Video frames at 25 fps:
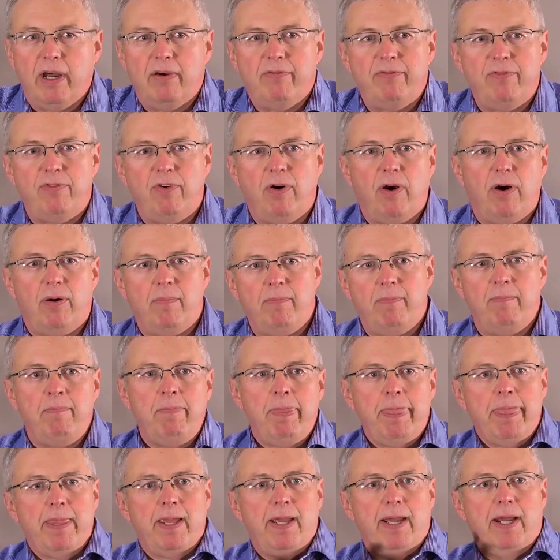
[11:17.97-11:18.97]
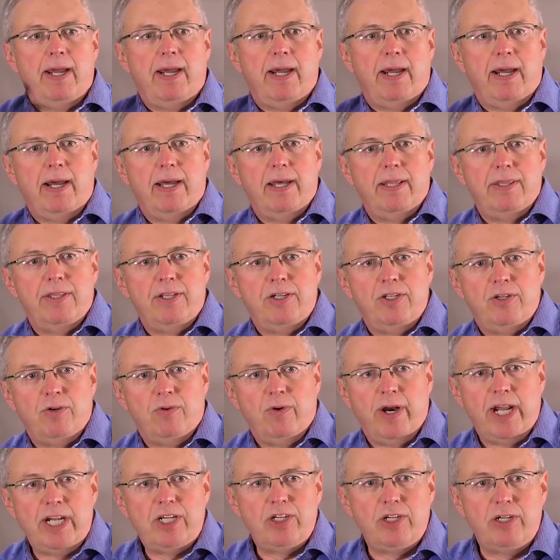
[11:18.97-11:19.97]
from the
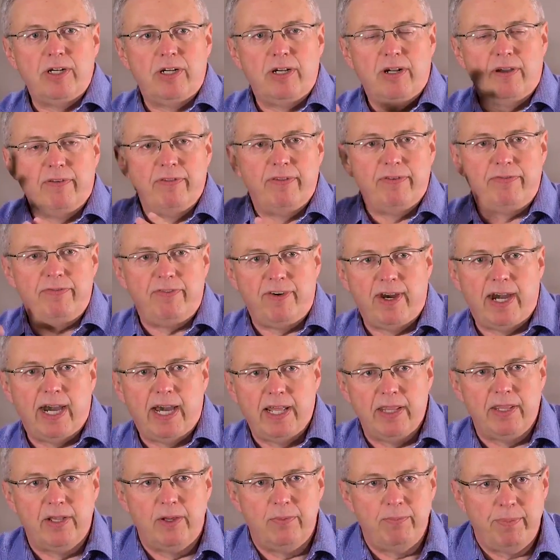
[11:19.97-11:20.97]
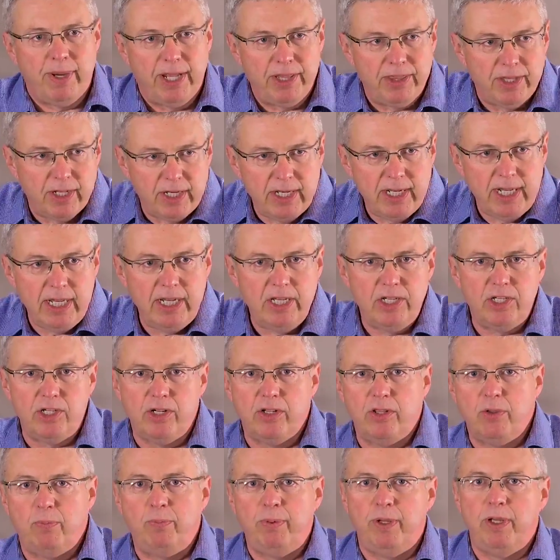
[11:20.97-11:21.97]
direction of the Father, but the needs
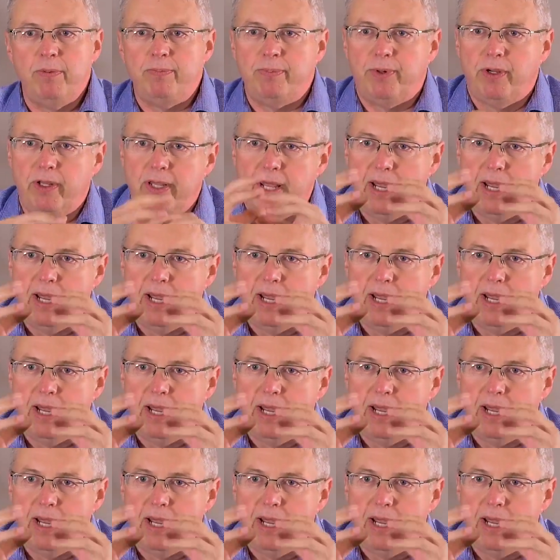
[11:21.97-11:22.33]
of the people.